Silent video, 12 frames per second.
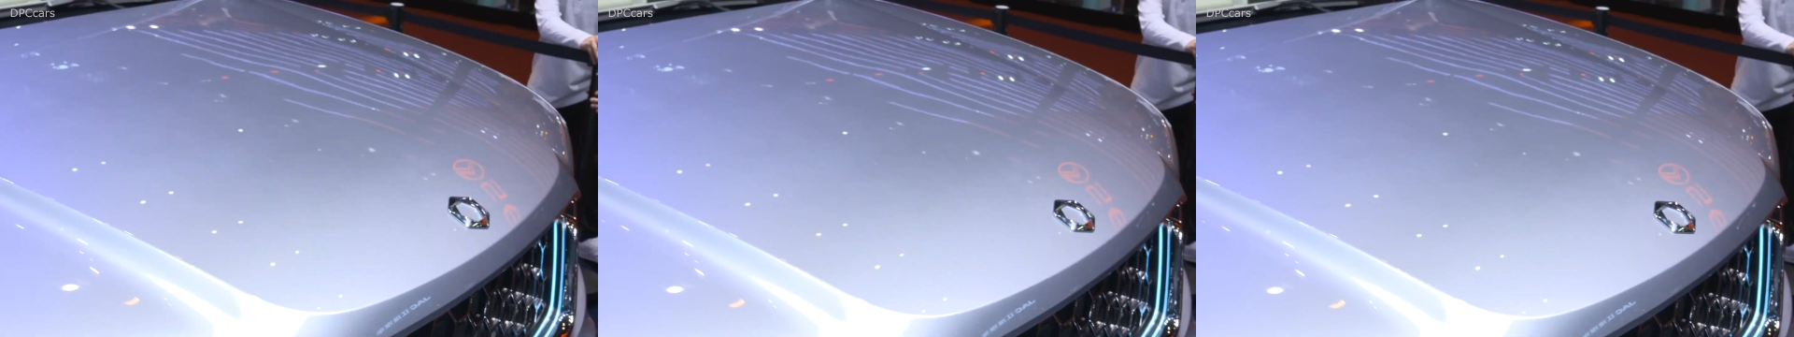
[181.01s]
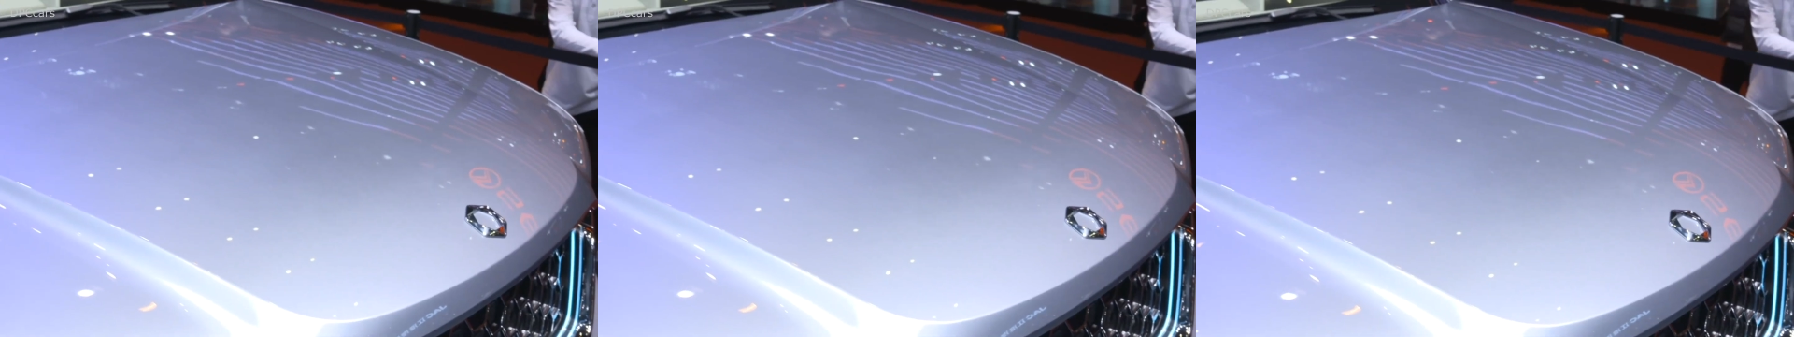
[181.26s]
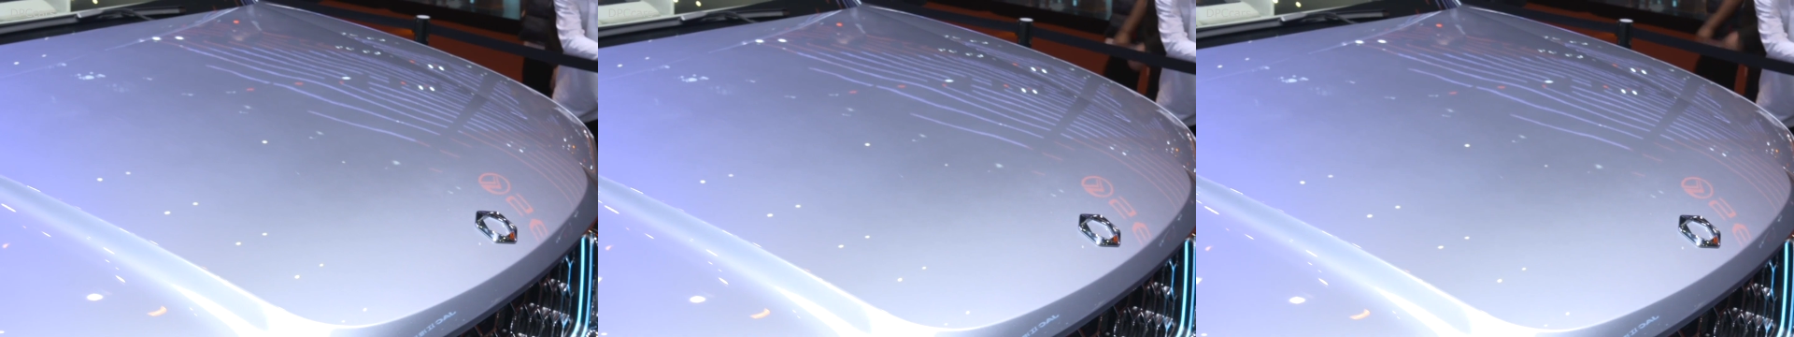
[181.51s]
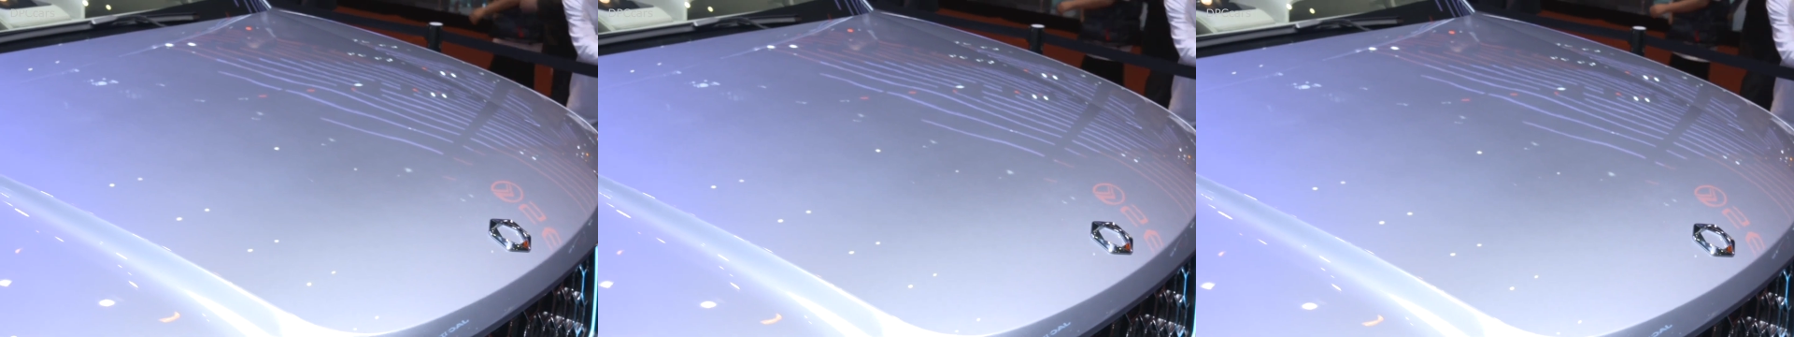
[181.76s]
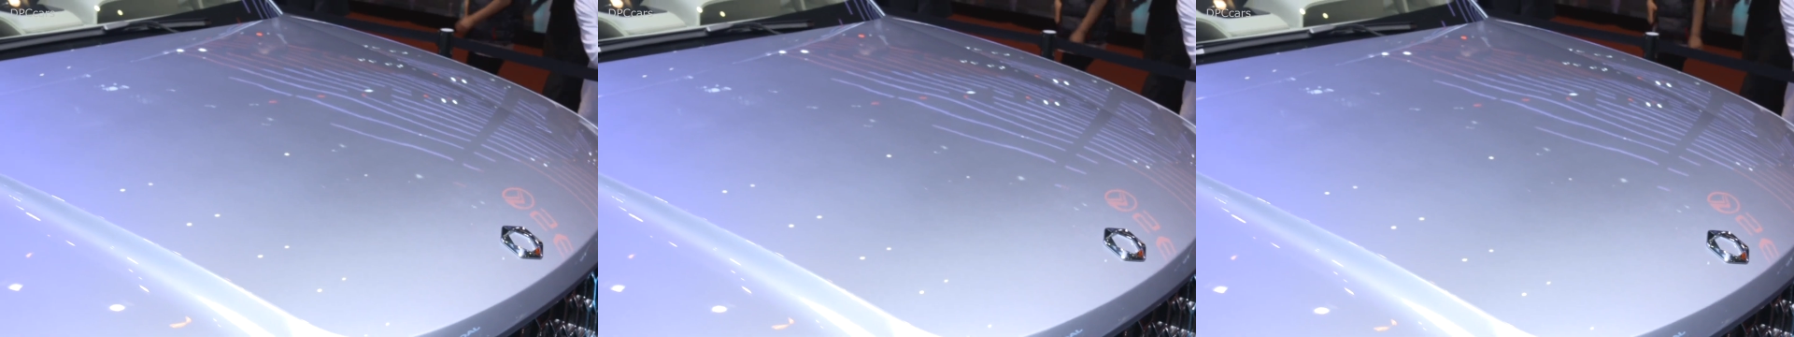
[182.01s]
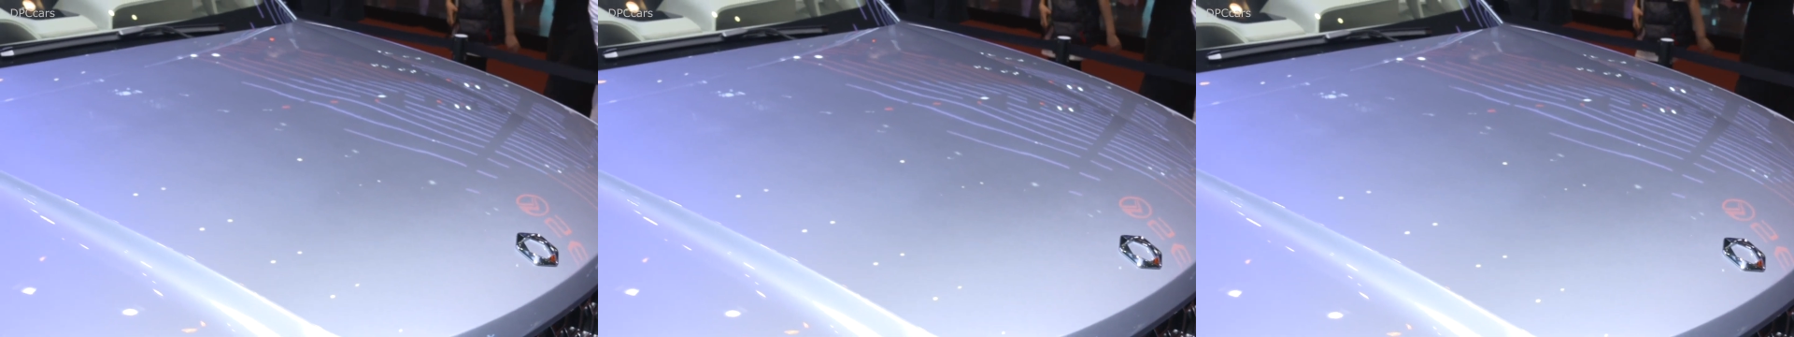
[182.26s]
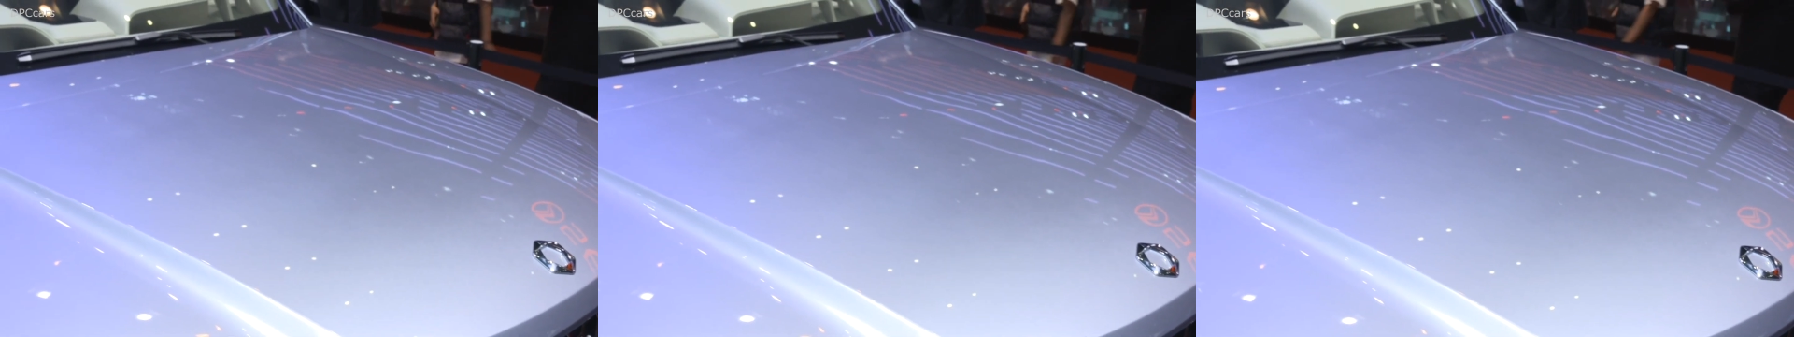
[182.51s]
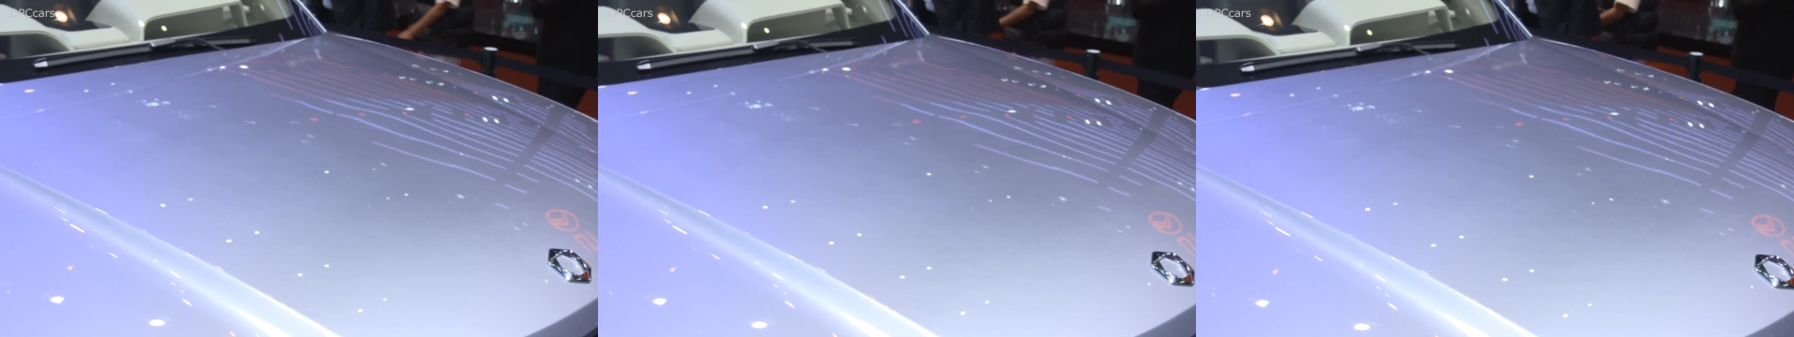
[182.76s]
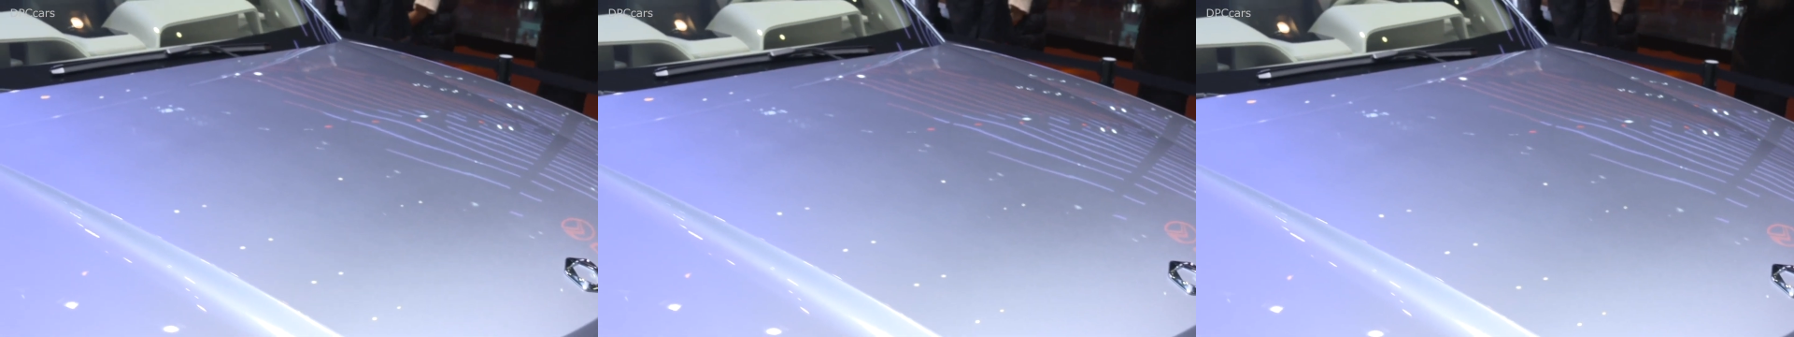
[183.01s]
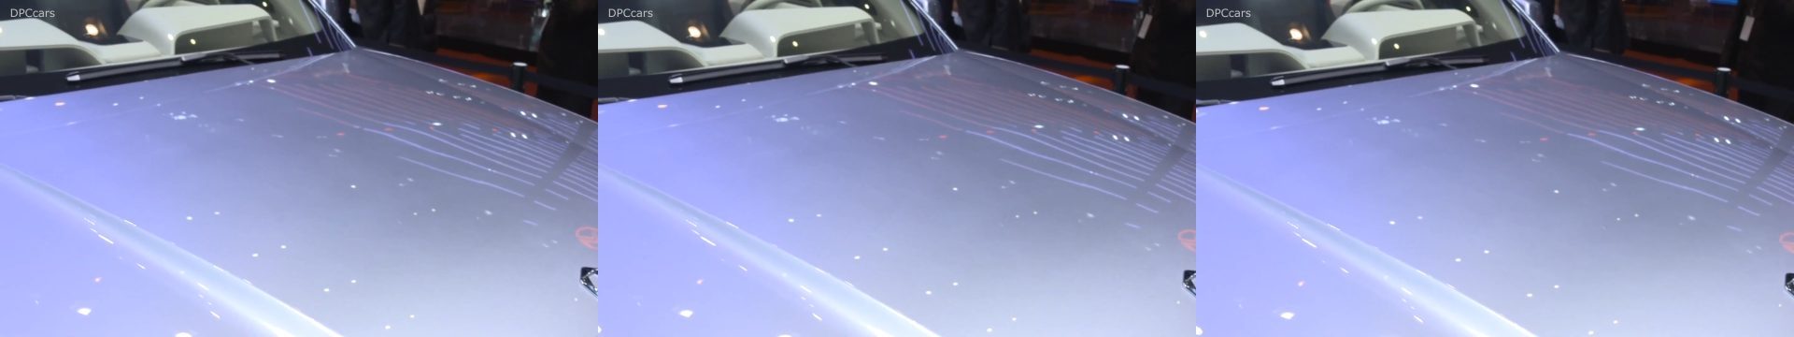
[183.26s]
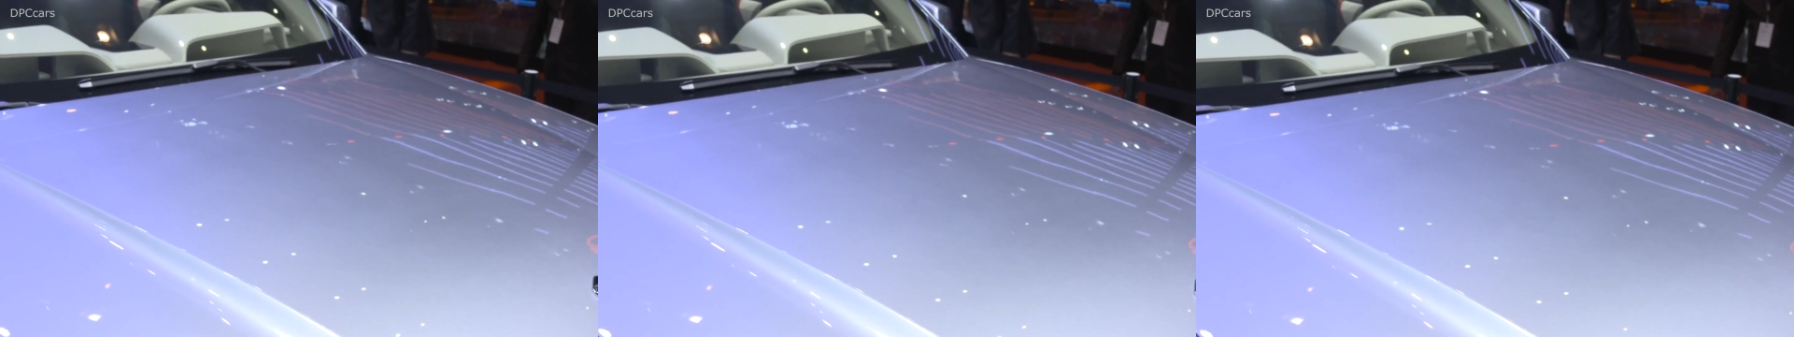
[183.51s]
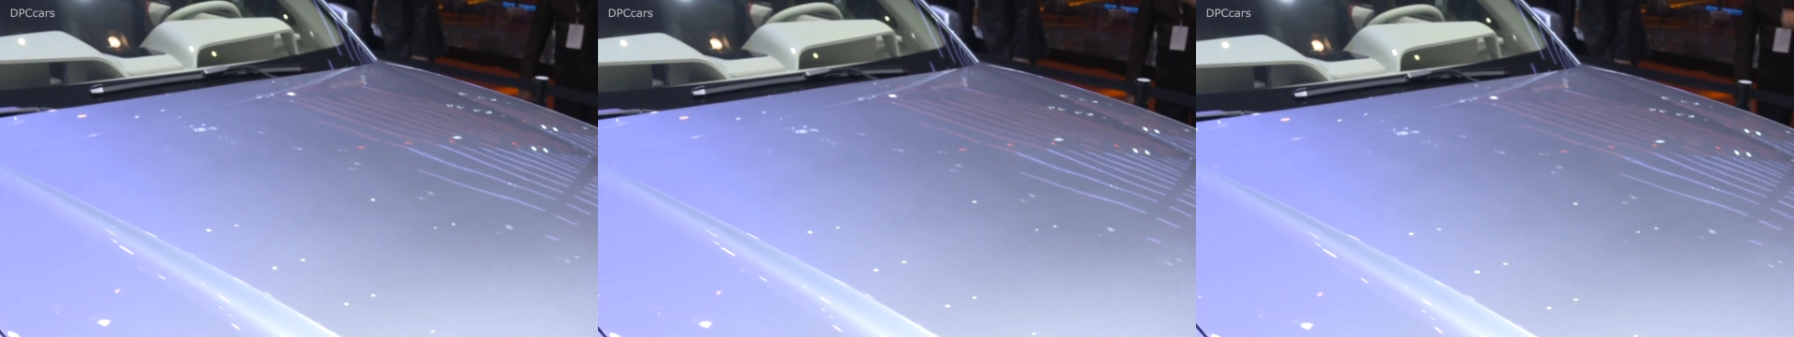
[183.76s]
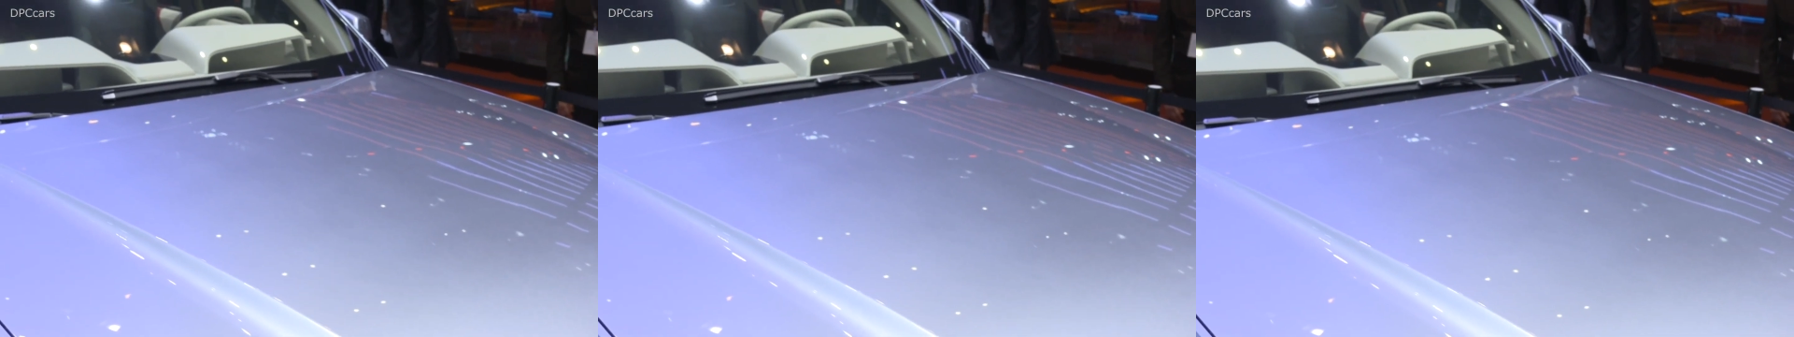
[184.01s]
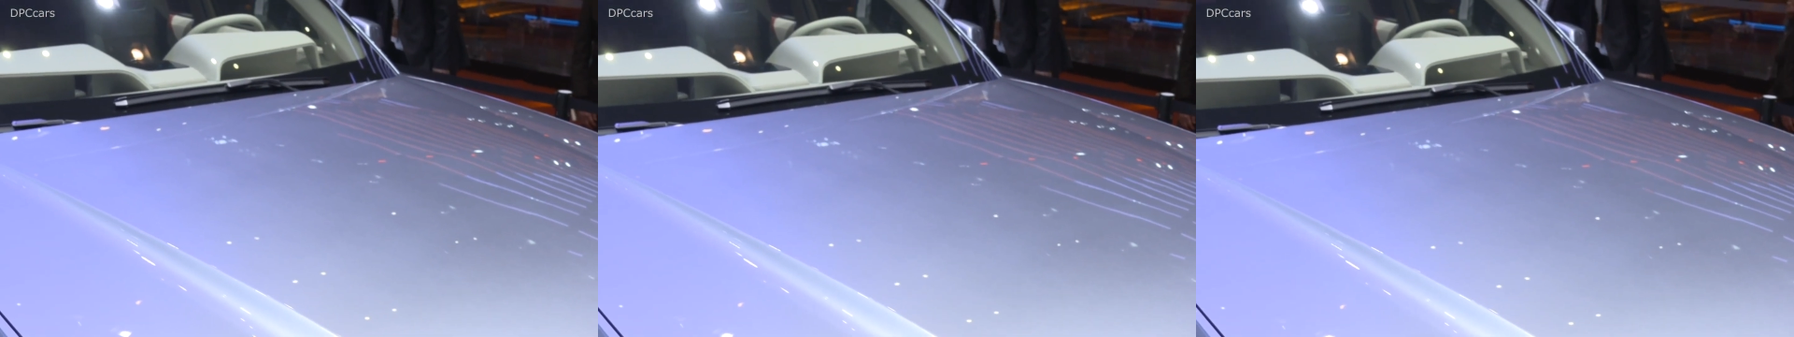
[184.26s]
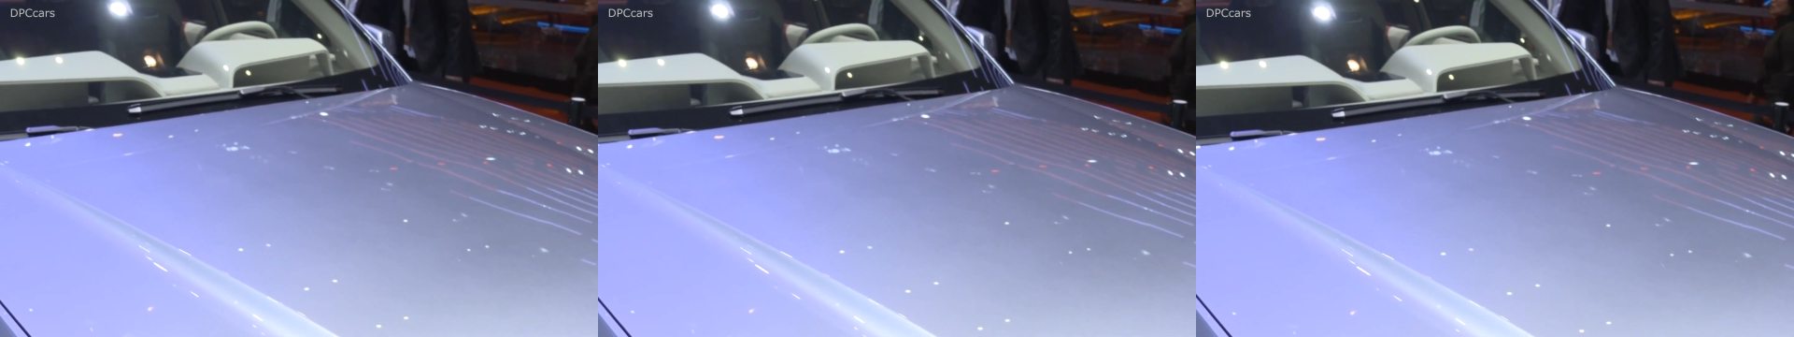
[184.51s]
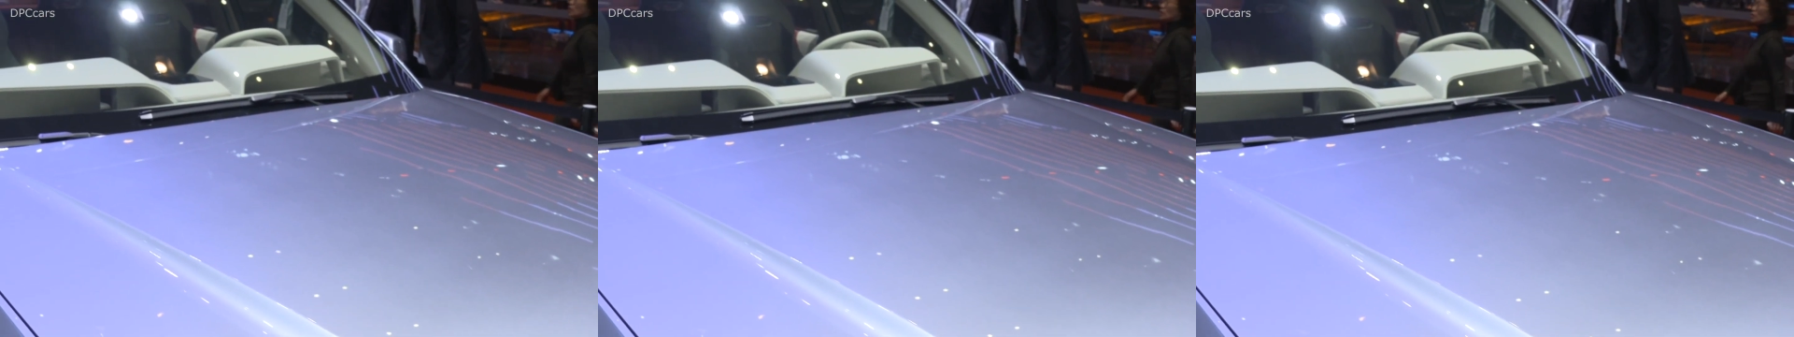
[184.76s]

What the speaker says: (no speaker visible)